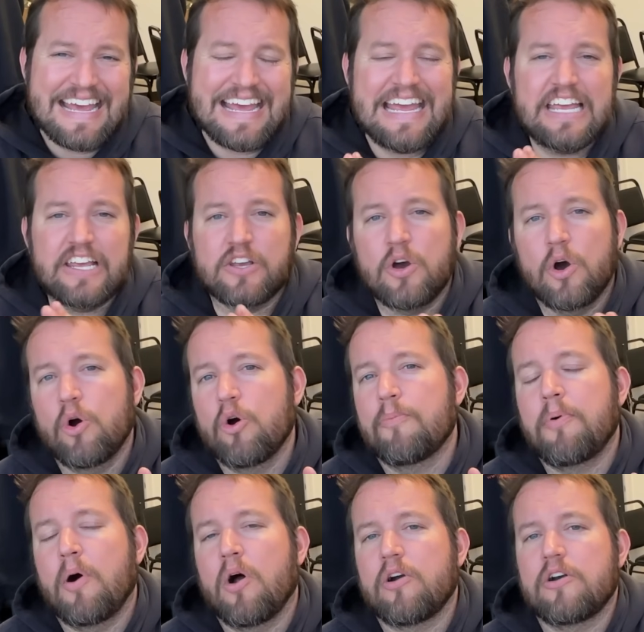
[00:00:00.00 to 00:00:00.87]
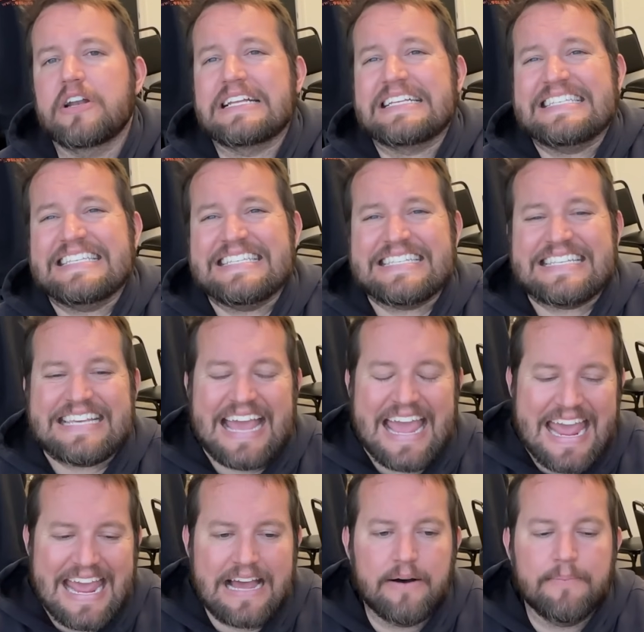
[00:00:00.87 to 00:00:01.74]
a Copart
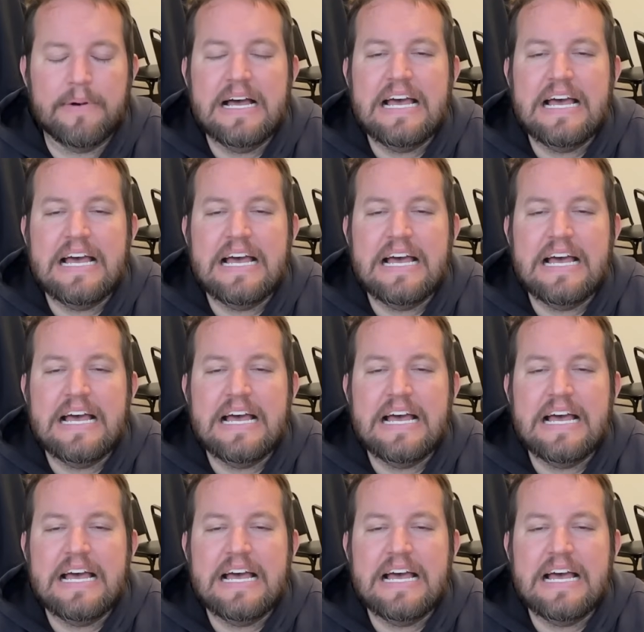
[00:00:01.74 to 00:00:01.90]
scam.